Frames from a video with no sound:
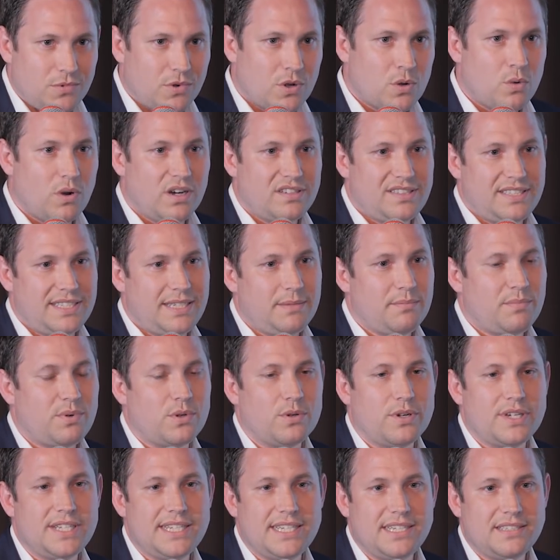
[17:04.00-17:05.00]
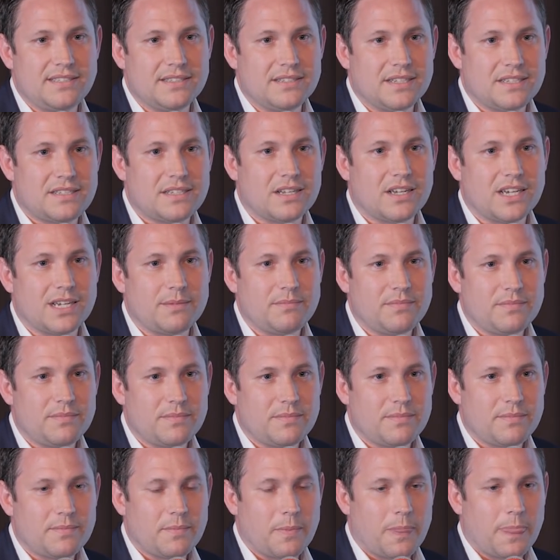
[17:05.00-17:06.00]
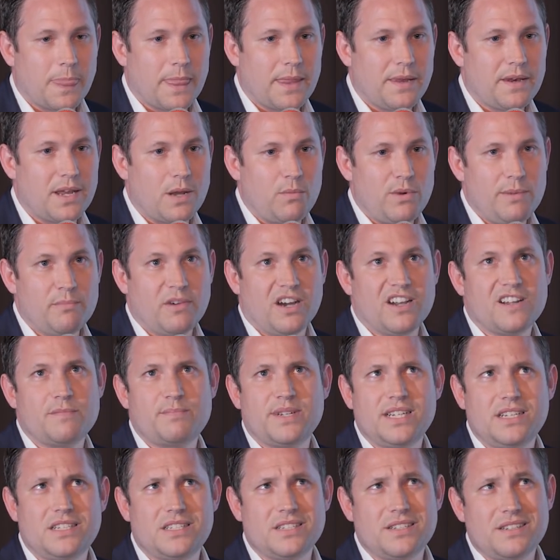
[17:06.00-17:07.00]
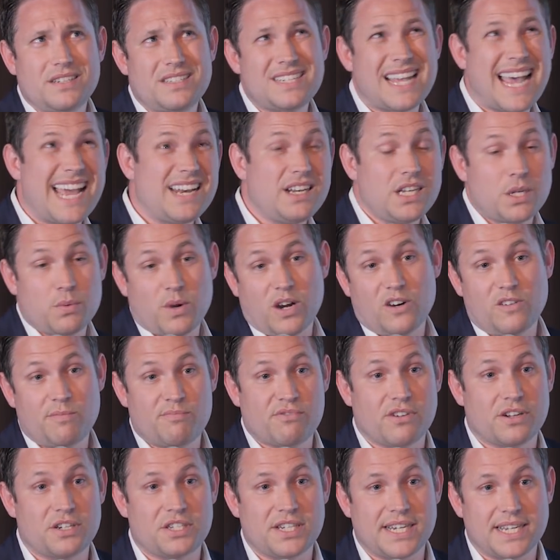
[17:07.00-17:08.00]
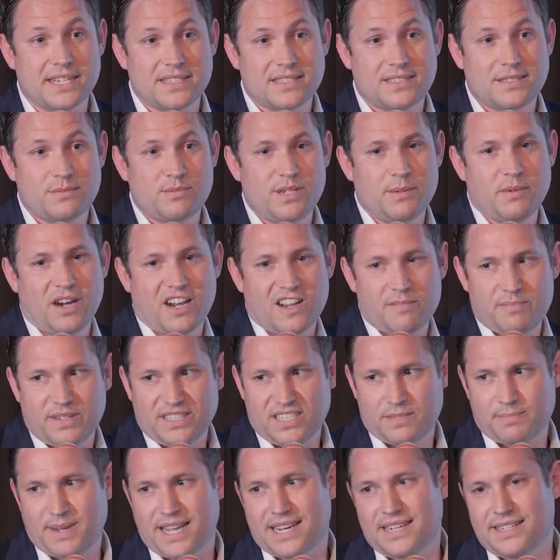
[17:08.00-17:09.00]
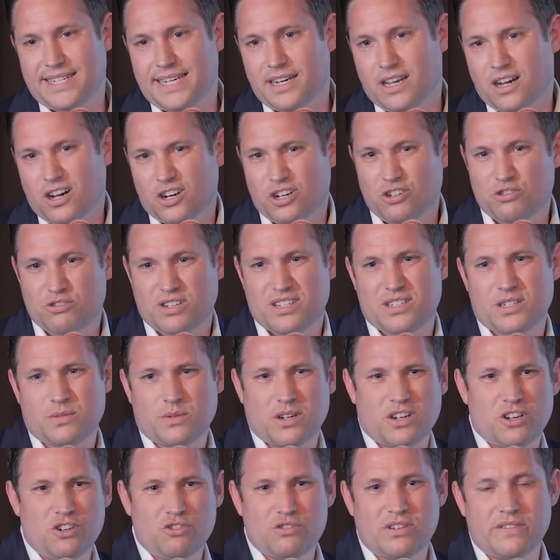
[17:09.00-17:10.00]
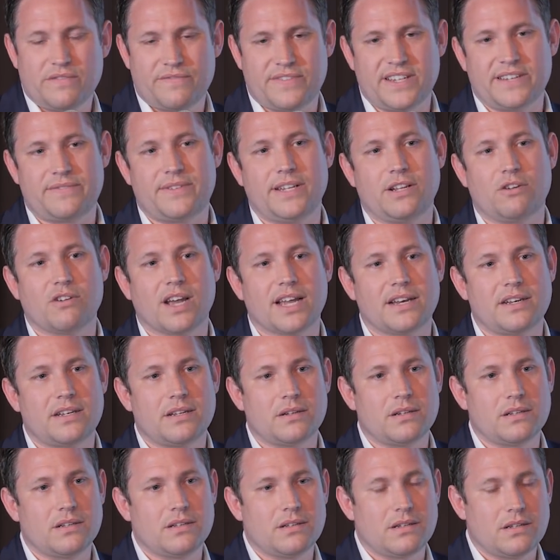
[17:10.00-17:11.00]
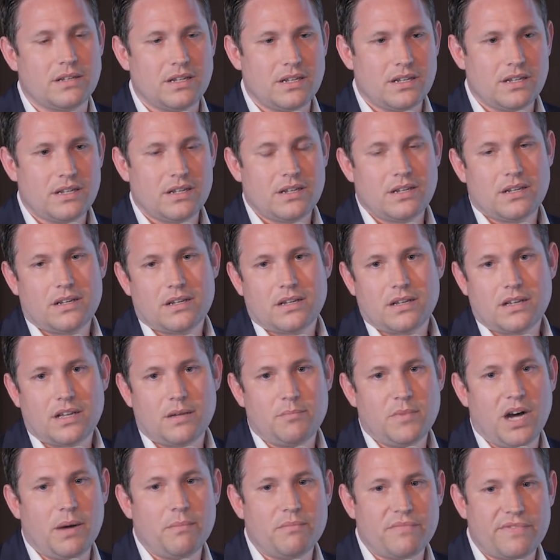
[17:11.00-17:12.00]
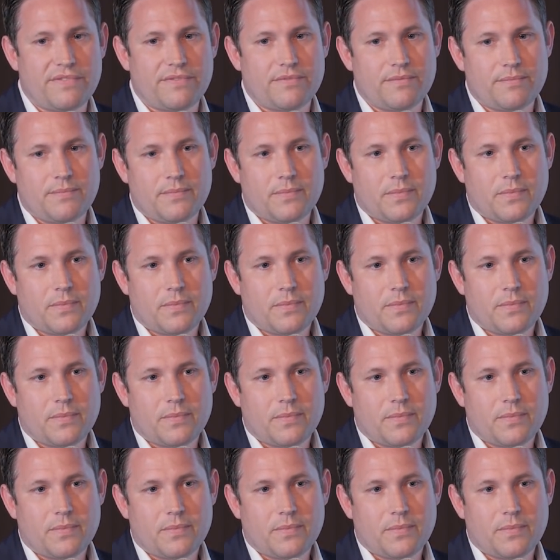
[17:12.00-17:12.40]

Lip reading: quasi-employees at the time. We might have been doing 10, 12 projects. We might have been spending 100 to 150 grand a month.